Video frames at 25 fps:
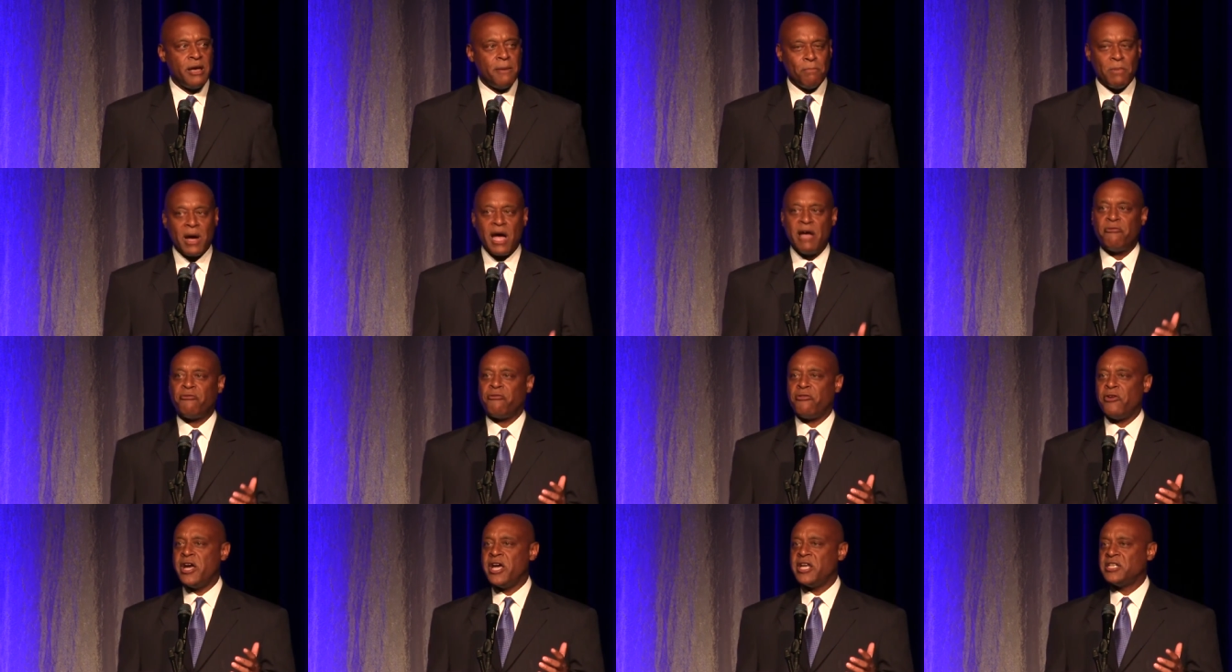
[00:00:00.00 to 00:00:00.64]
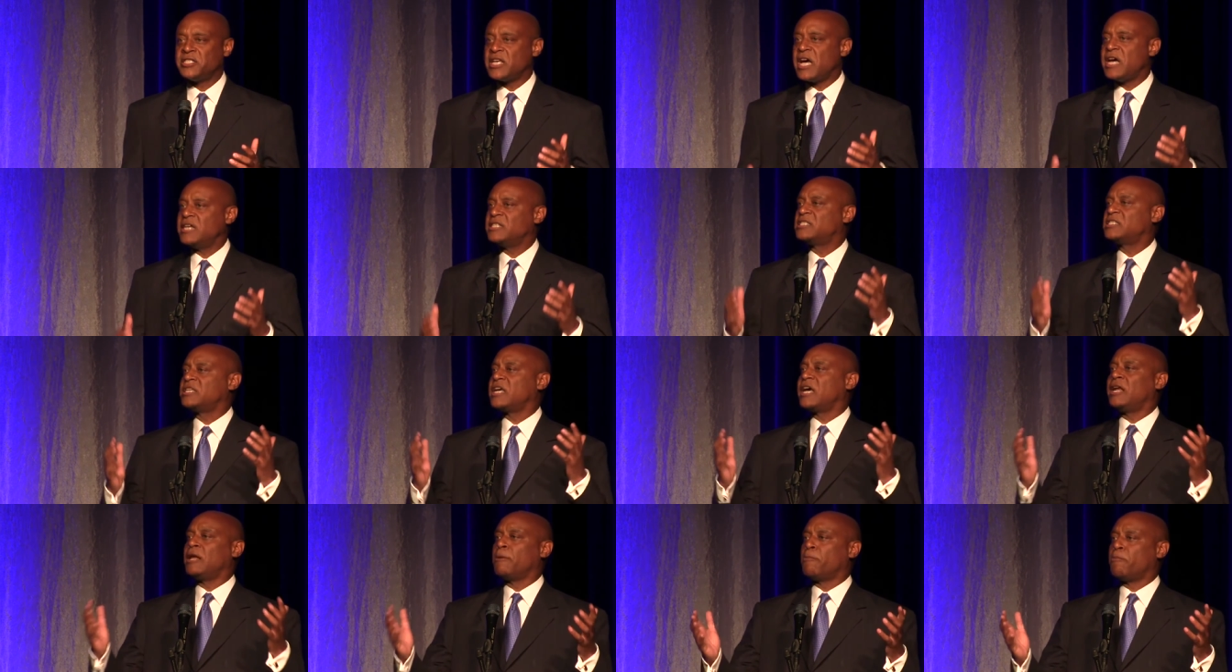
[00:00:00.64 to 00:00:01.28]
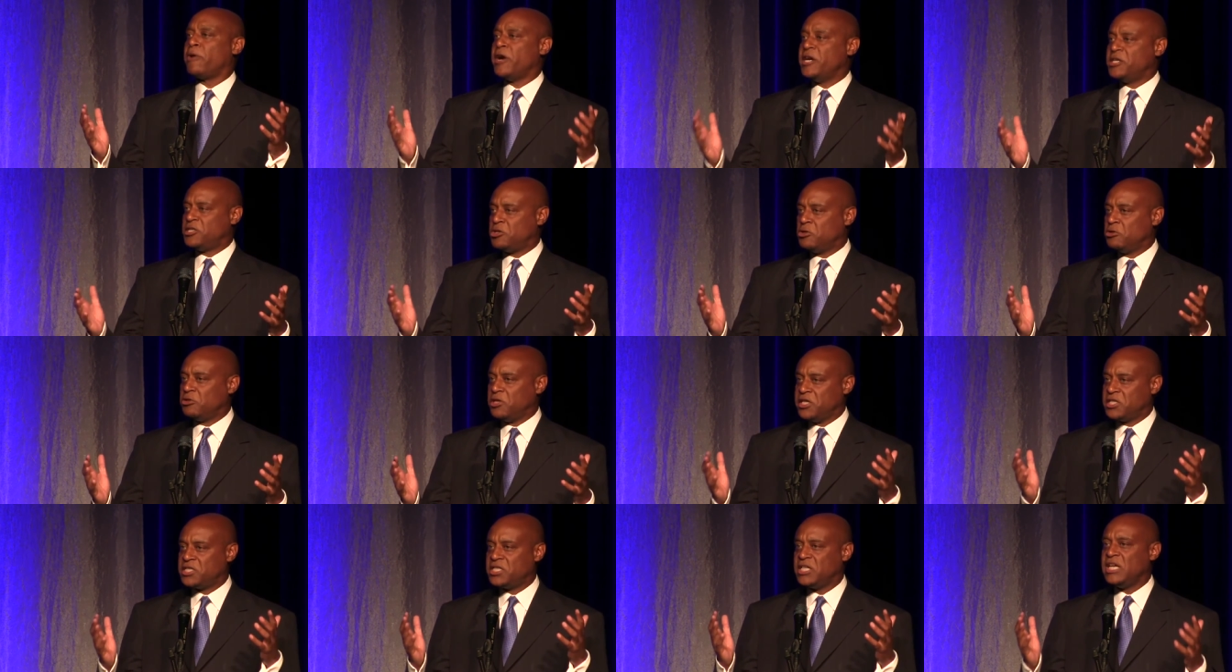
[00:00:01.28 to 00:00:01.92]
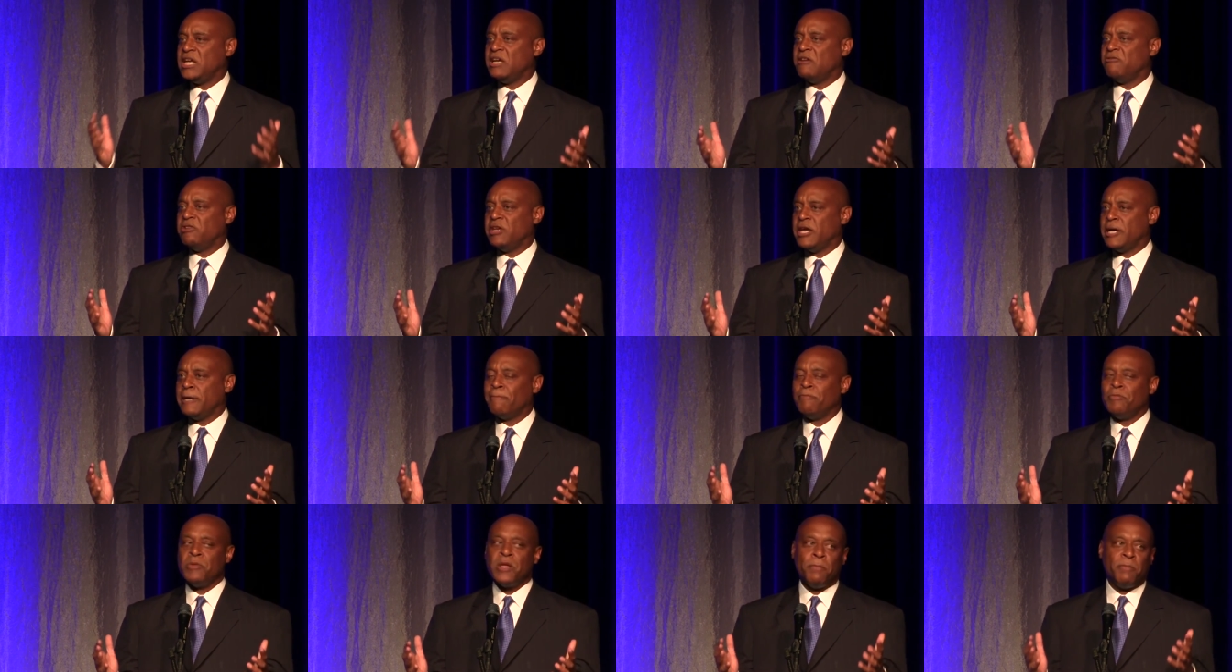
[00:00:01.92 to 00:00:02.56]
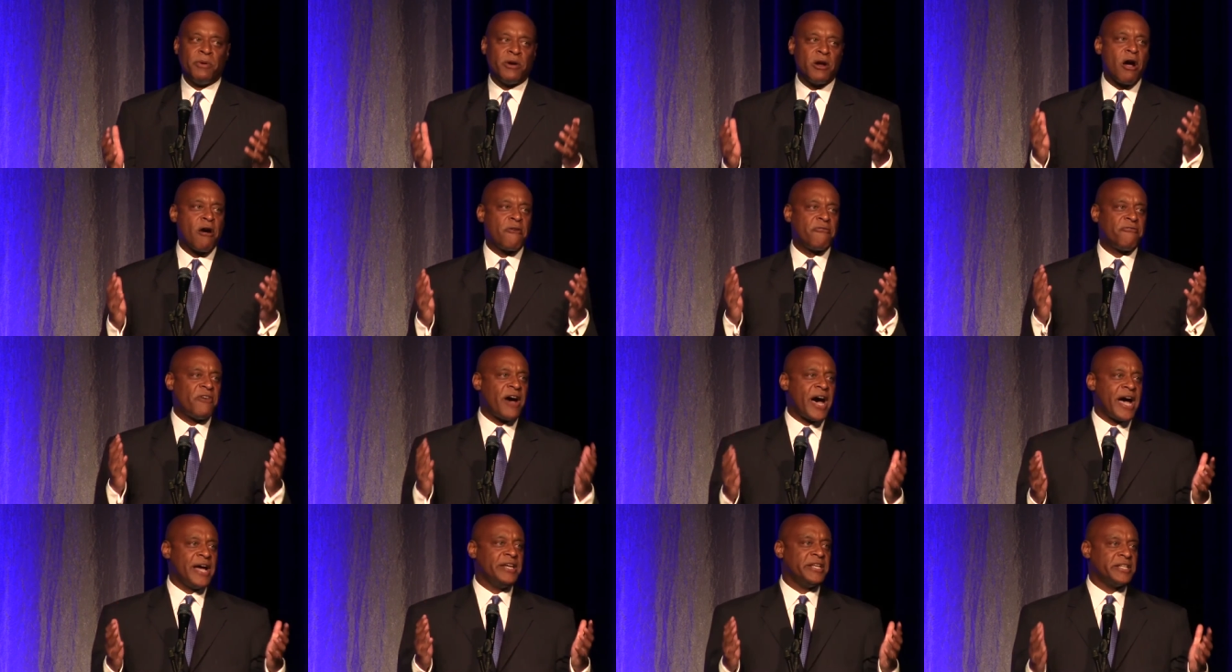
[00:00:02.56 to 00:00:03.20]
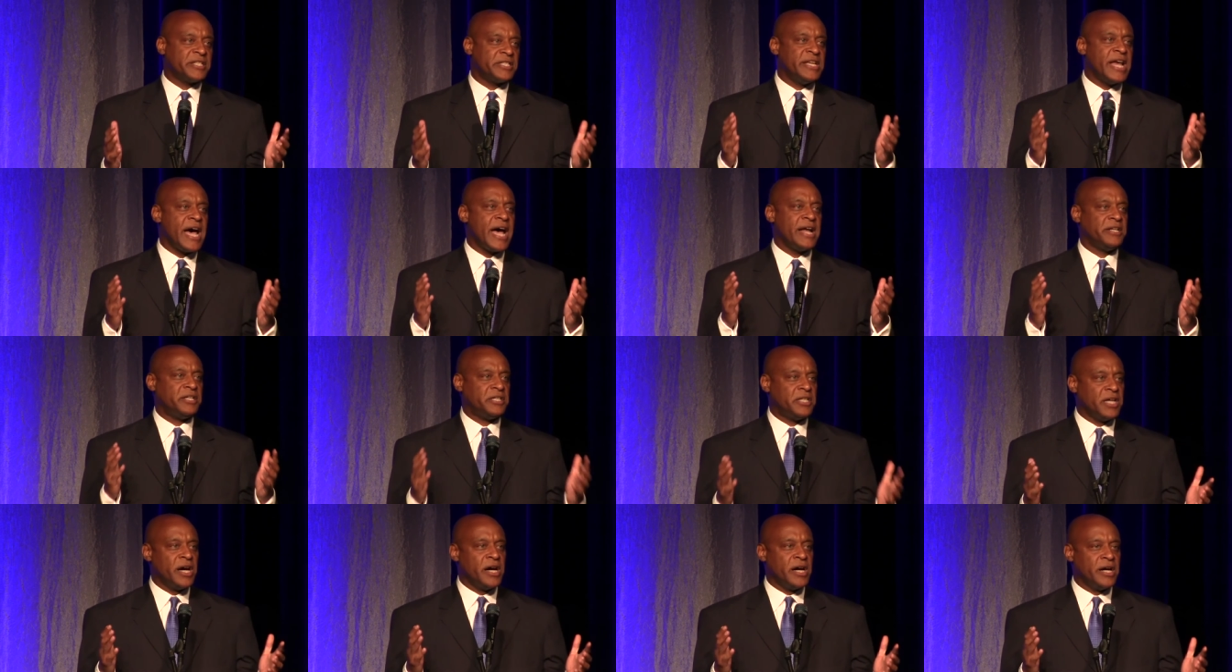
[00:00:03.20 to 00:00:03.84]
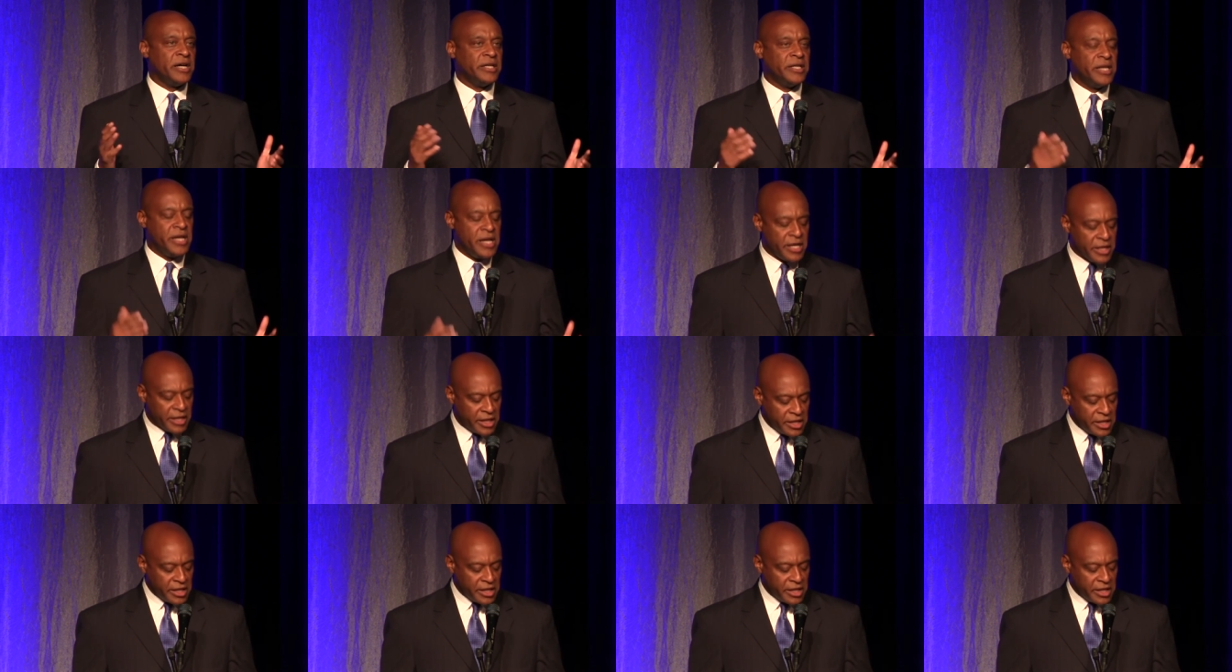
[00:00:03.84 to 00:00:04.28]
My friends, I celebrate you this evening, but our fight is not done.